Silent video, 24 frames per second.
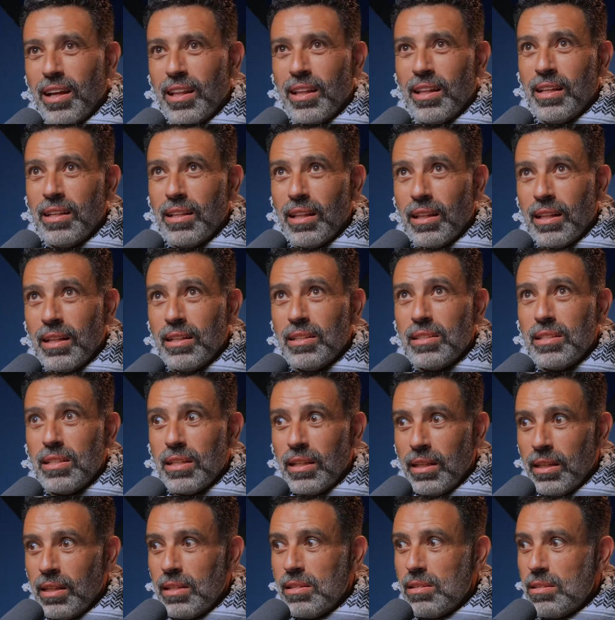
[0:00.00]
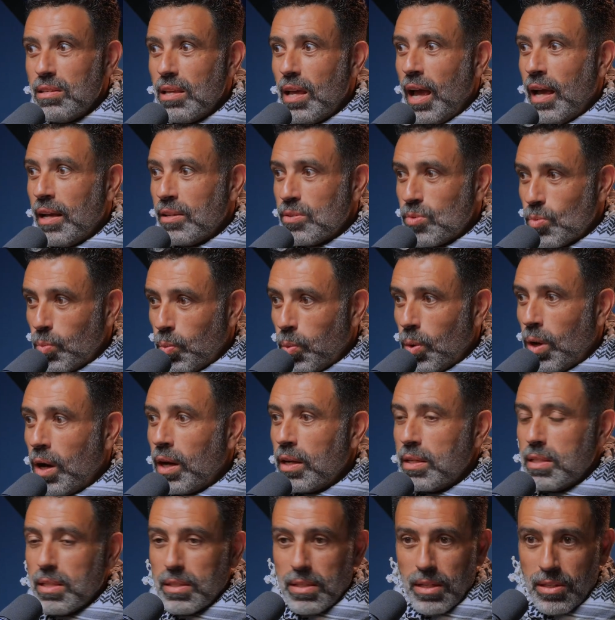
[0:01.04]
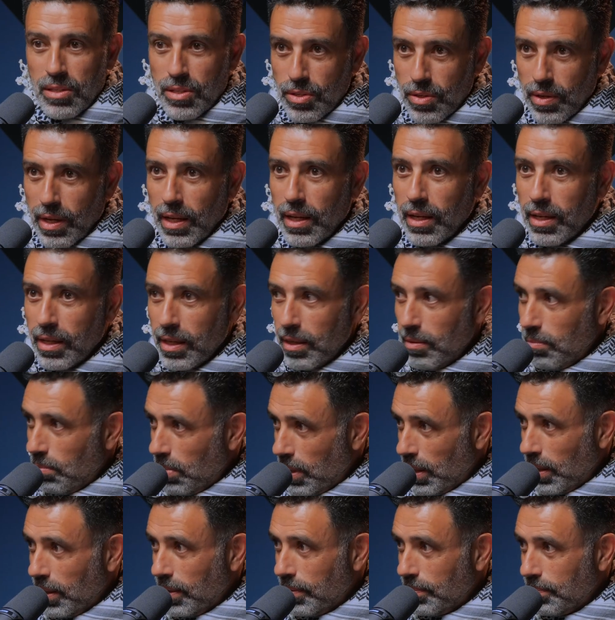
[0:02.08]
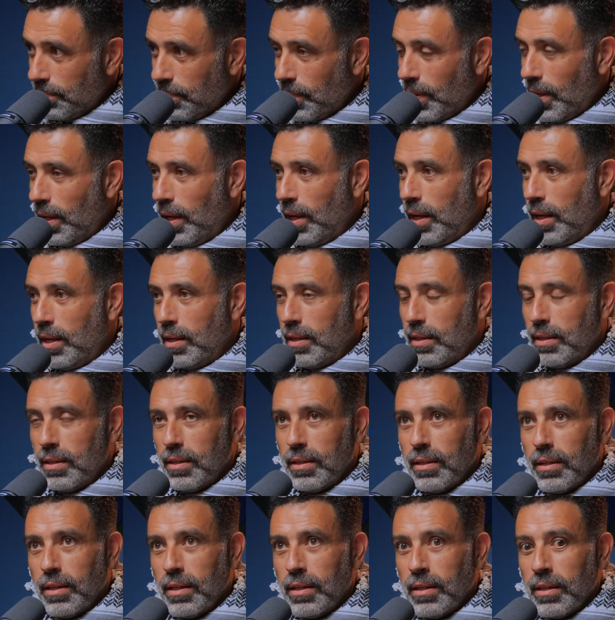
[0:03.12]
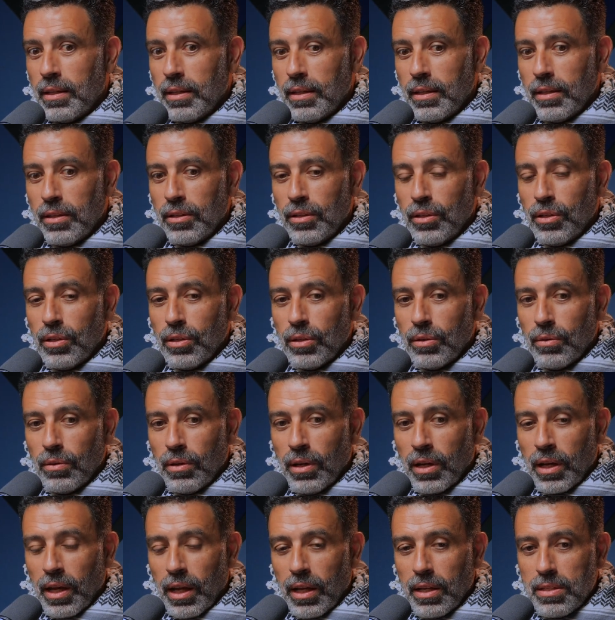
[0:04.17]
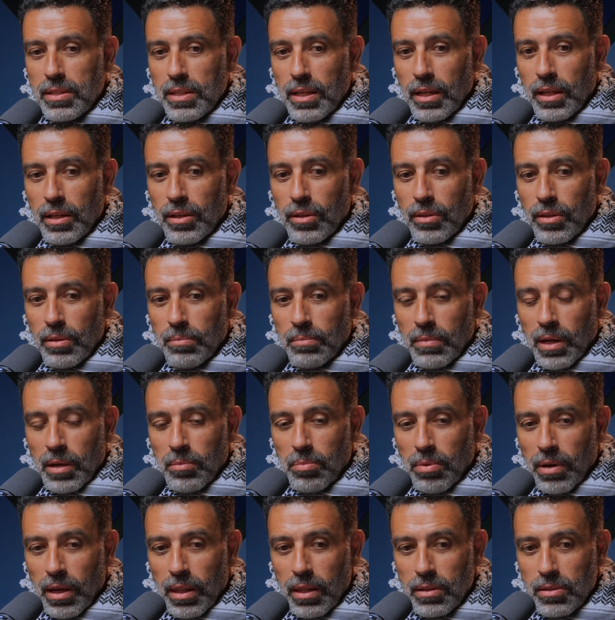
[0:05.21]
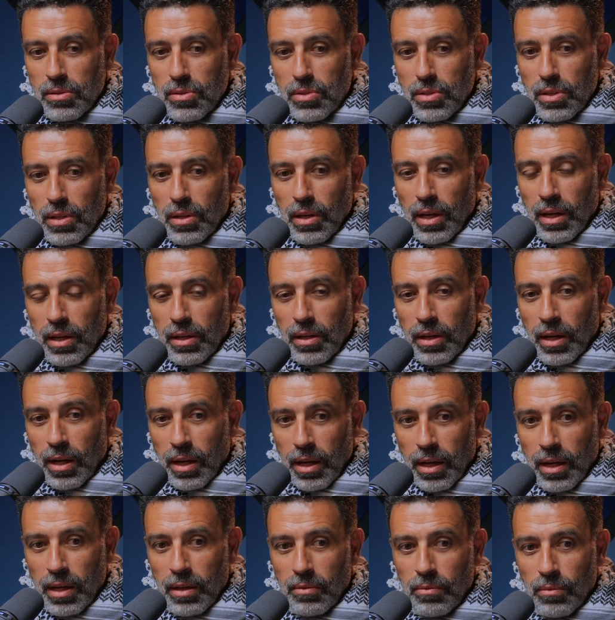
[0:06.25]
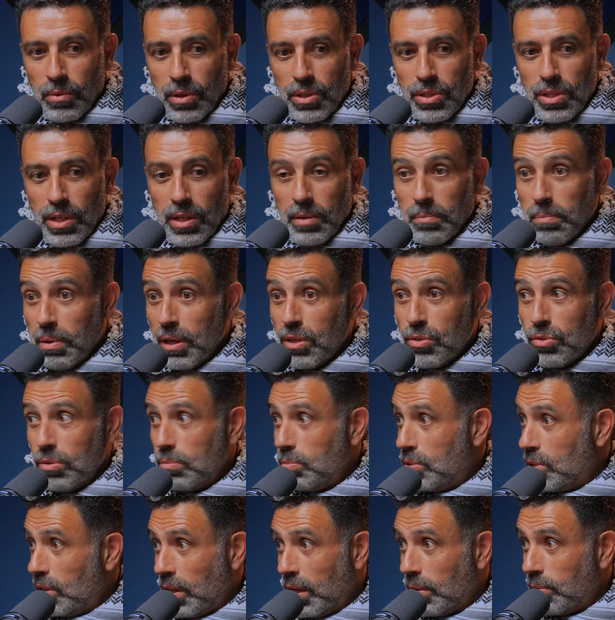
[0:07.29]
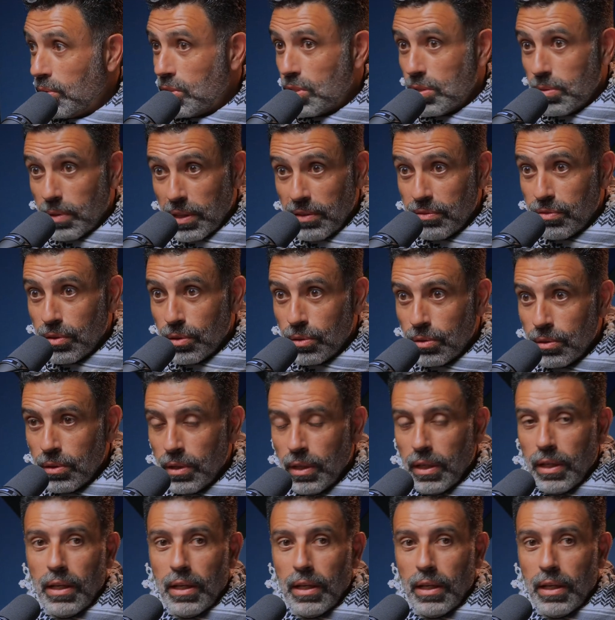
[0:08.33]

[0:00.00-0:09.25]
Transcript: This is as white as Australia can be. And, I can tell you that my brothers and we shared a bedroom till I was 24.